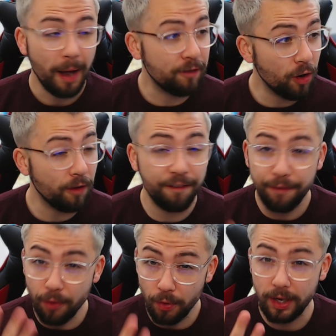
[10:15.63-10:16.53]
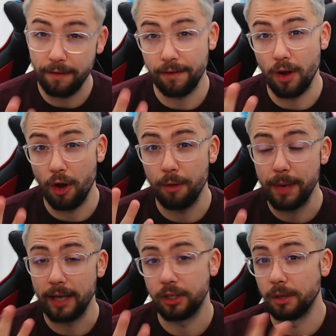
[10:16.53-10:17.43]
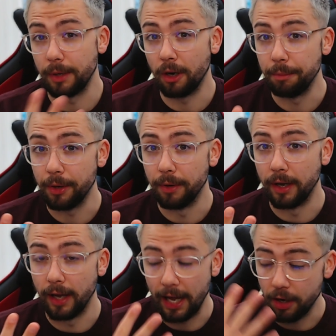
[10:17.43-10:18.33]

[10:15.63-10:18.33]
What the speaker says: I've got 4 different OBSs on my computer.